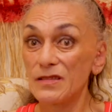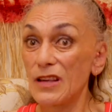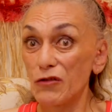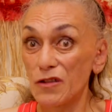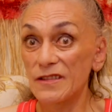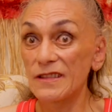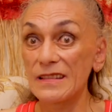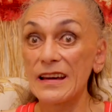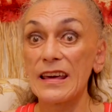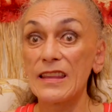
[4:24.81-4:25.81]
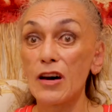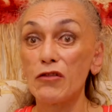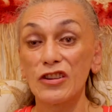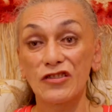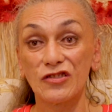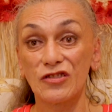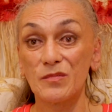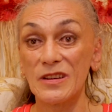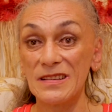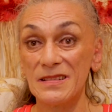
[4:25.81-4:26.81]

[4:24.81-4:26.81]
They will sit down and they will listen to me.